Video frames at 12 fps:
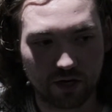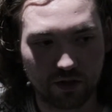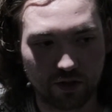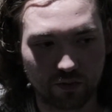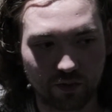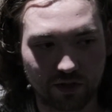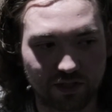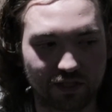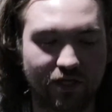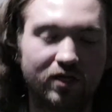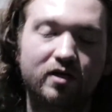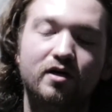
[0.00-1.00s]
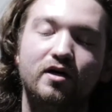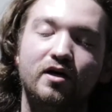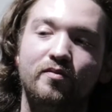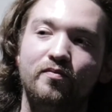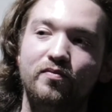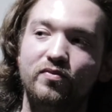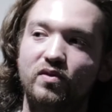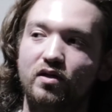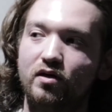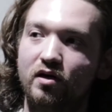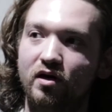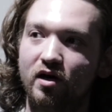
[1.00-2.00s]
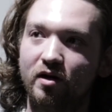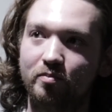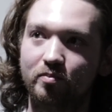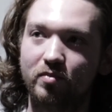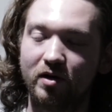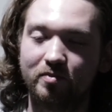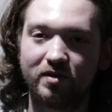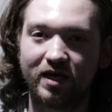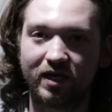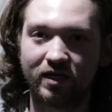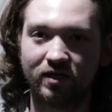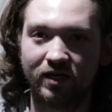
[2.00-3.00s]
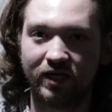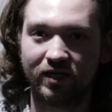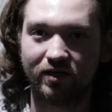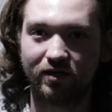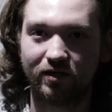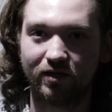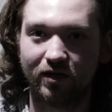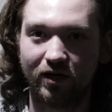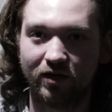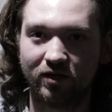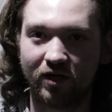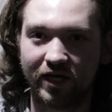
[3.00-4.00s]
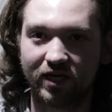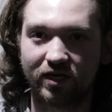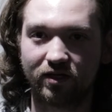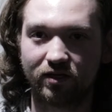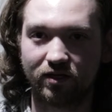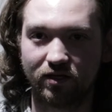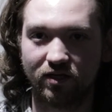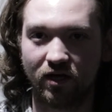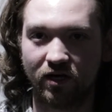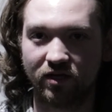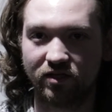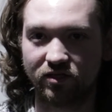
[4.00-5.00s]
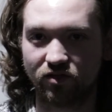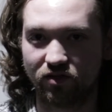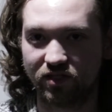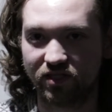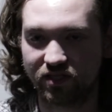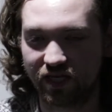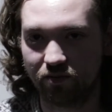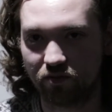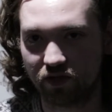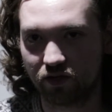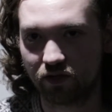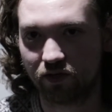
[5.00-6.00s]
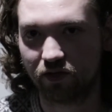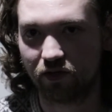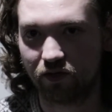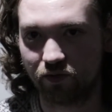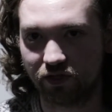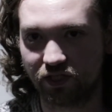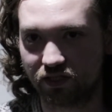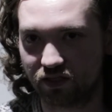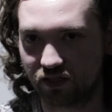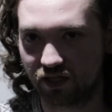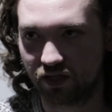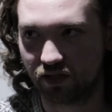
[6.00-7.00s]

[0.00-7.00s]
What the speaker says: the ones that I particularly like the song Steam, which is